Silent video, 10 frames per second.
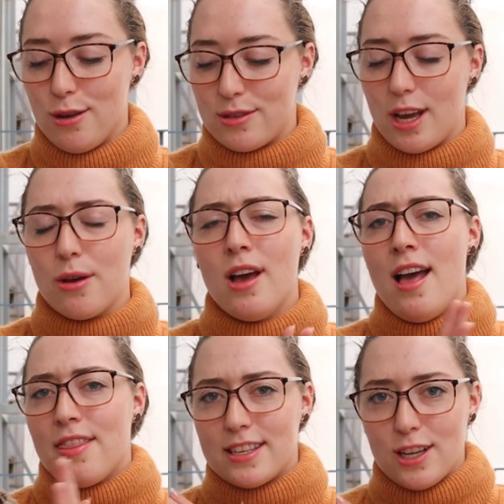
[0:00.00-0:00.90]
So
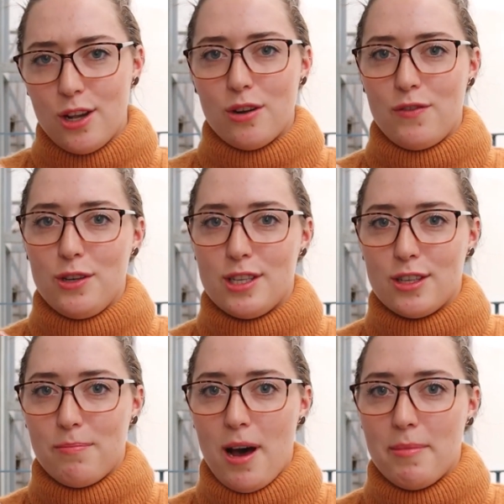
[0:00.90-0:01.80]
there's a lot of uses
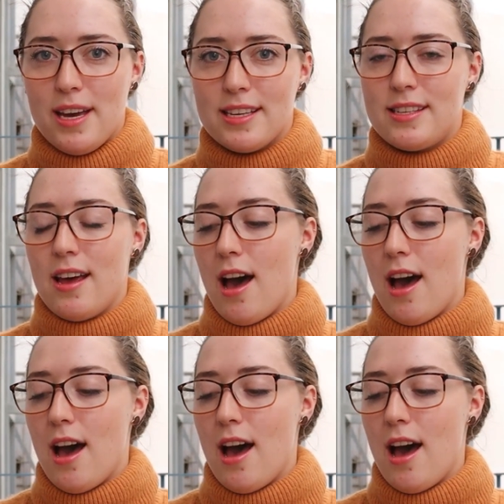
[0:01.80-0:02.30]
of pumice,